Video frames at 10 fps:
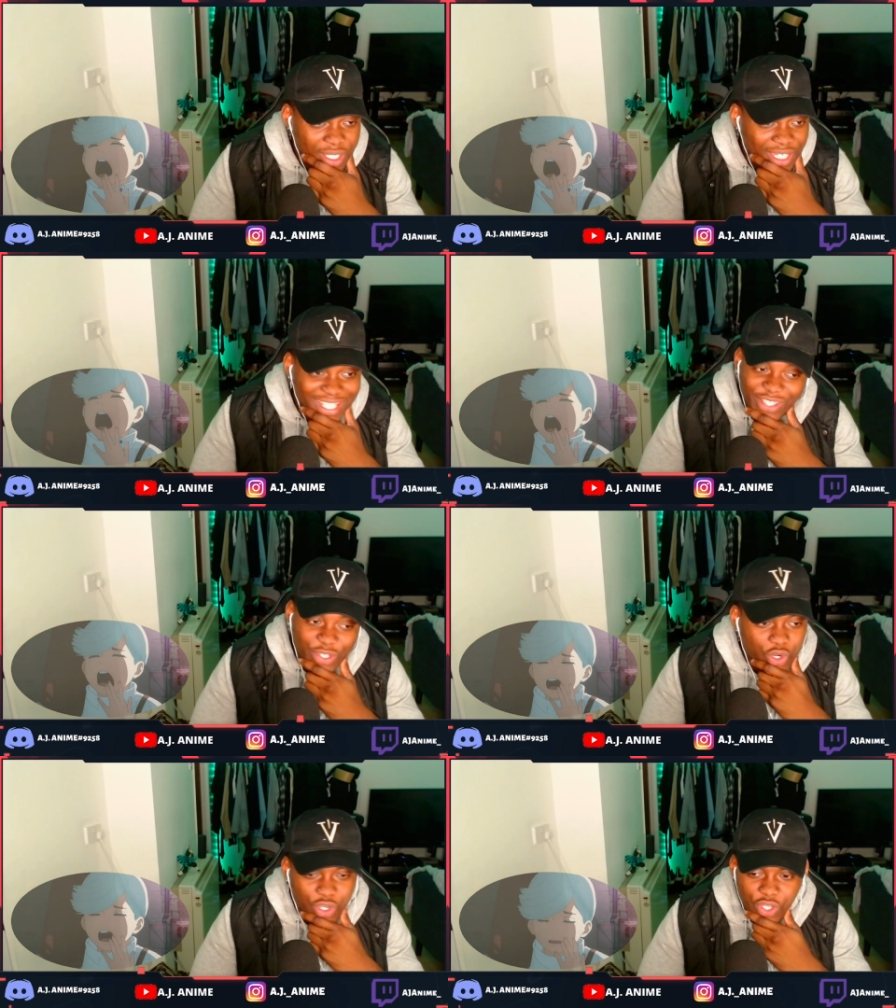This is
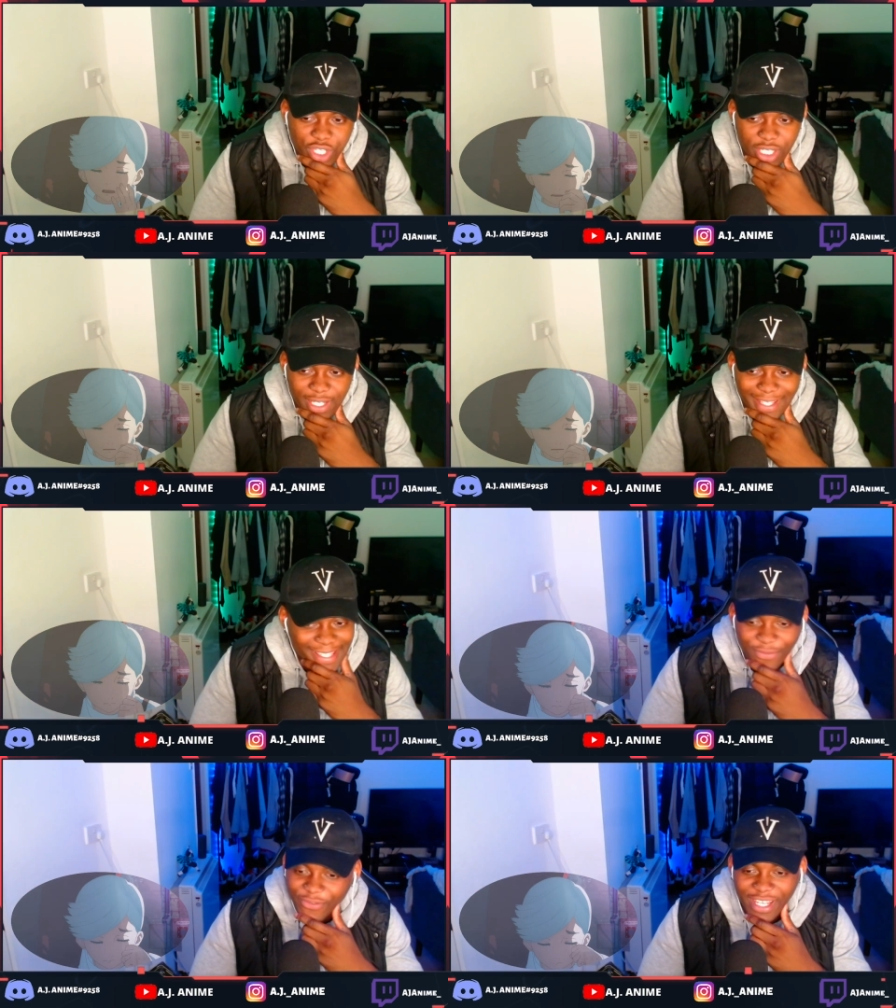not good. This
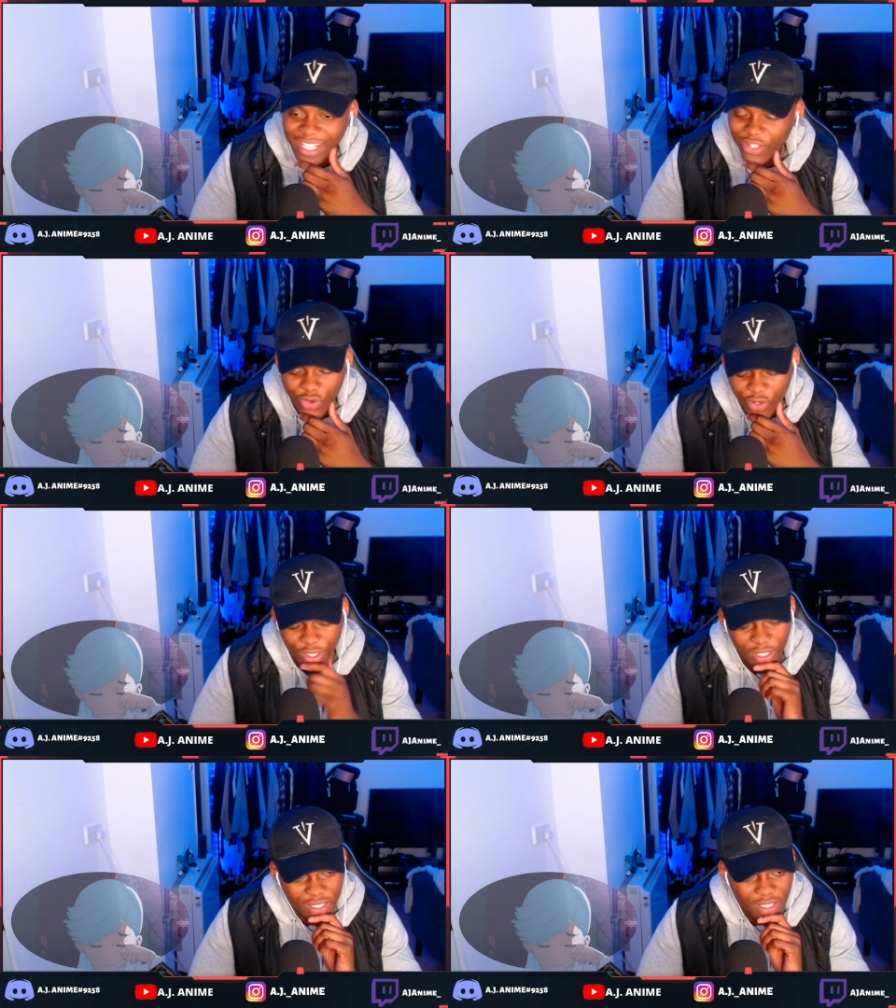is really not
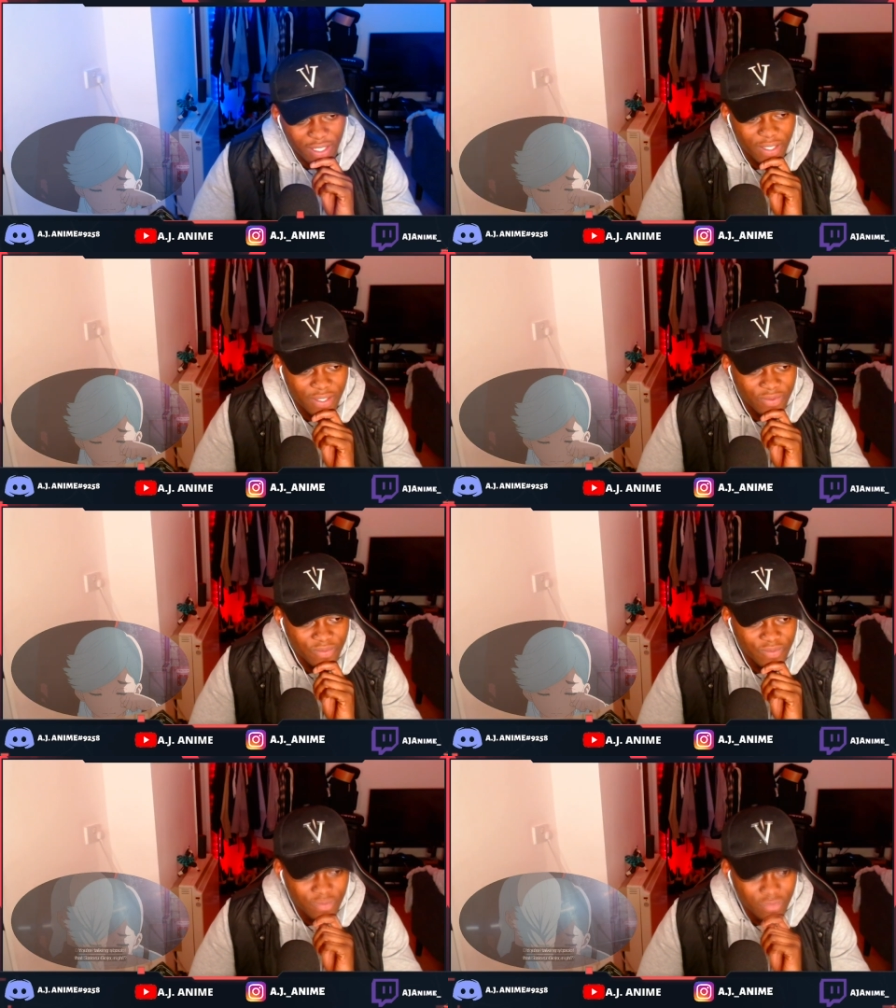good. Do
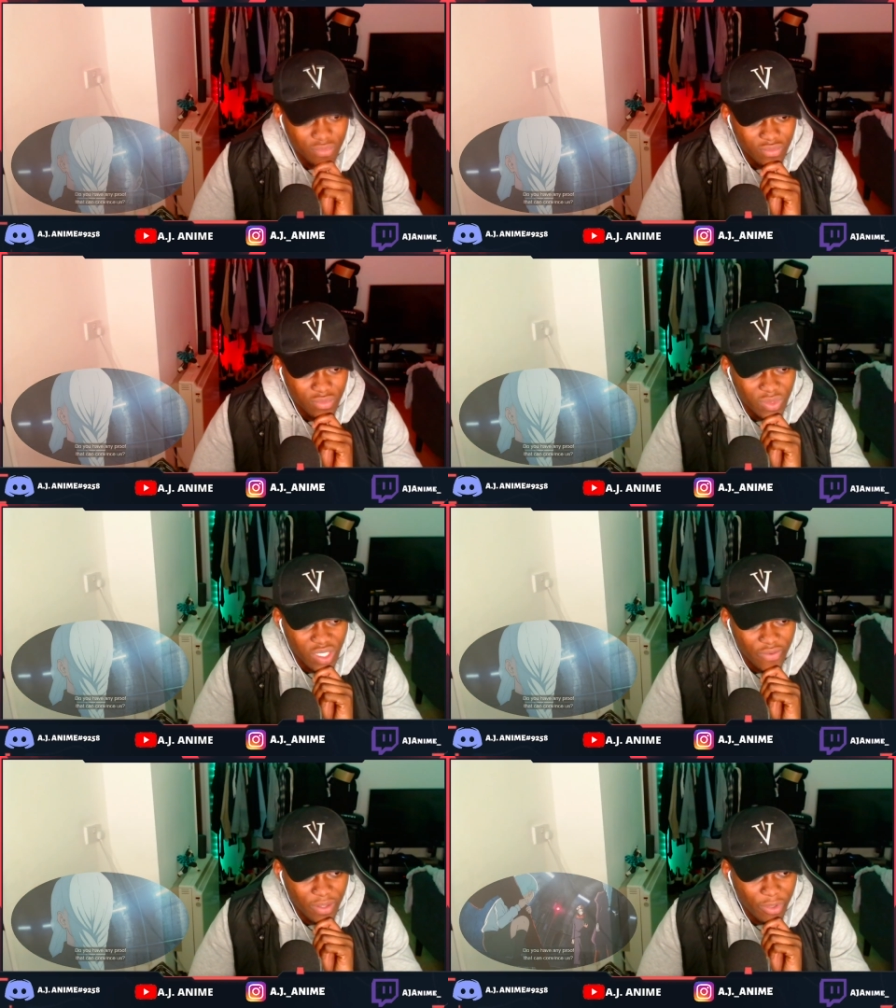you
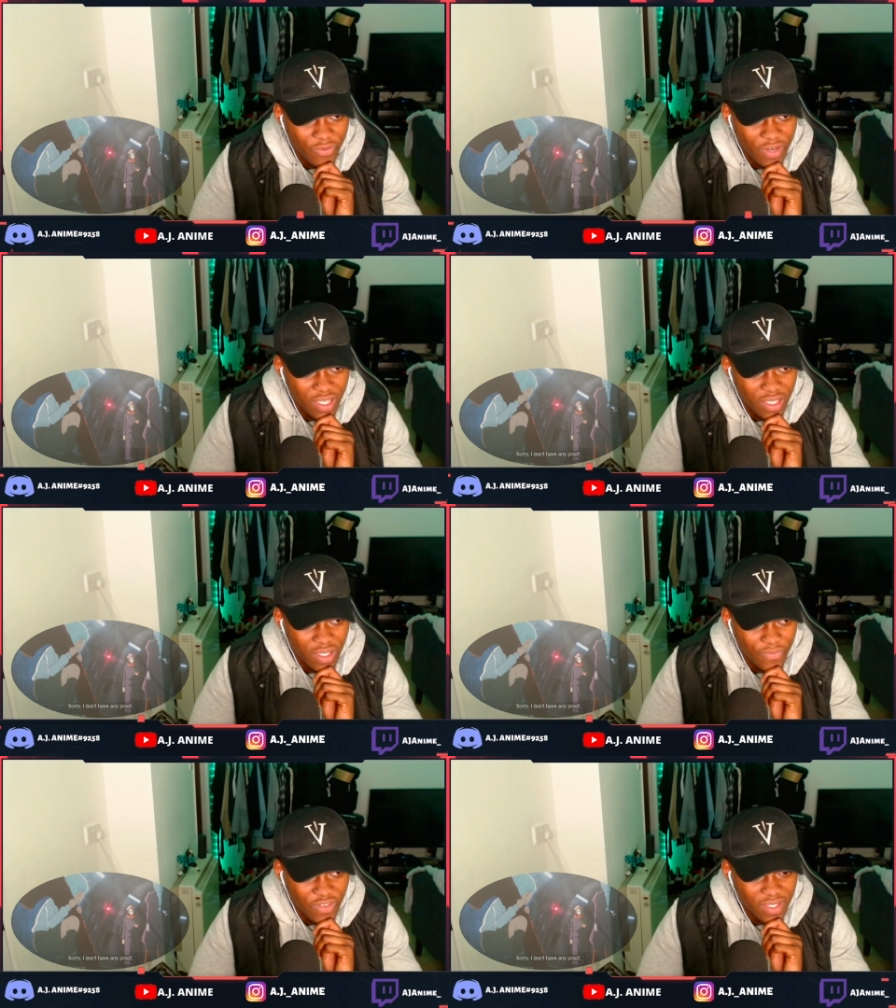have any proof that can
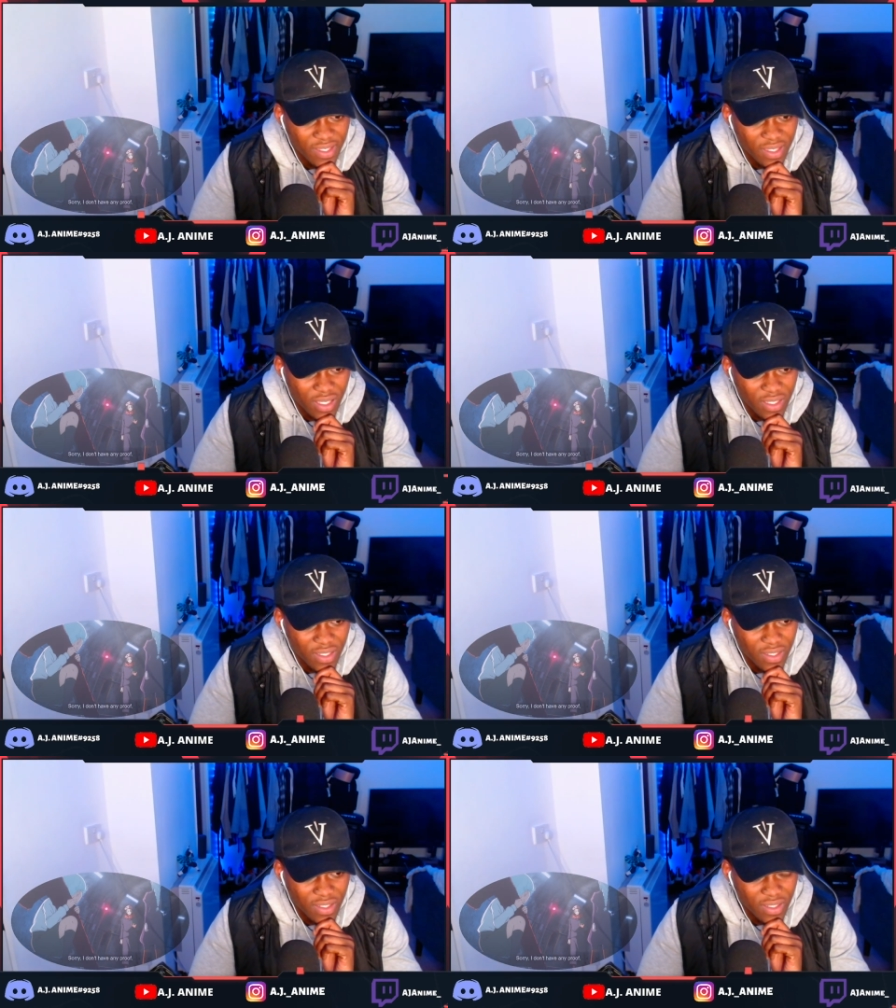convince us?